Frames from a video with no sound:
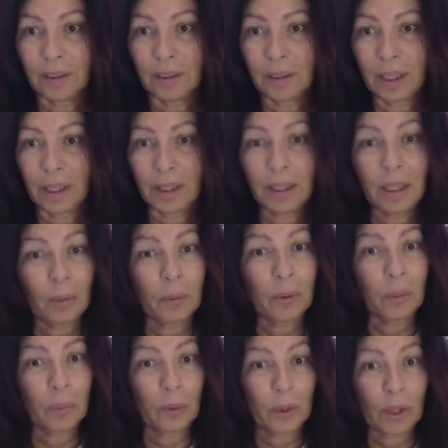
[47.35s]
then it
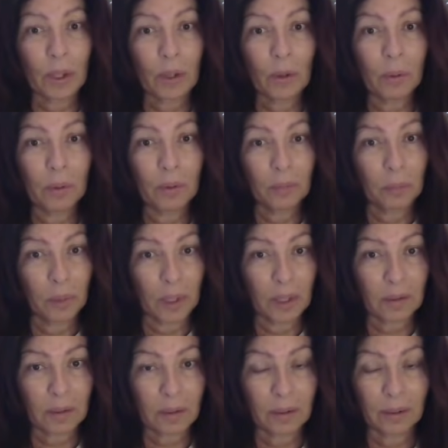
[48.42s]
will bring you
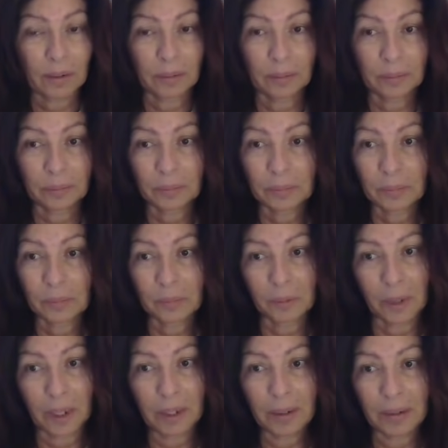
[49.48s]
peace,
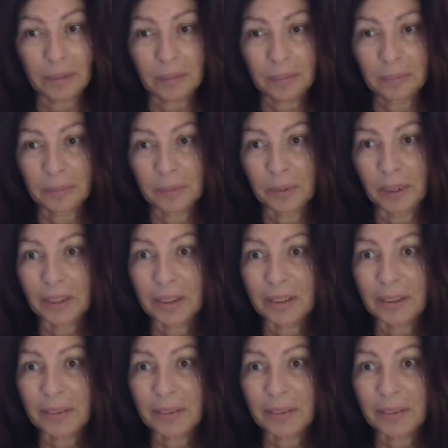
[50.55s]
right? Right.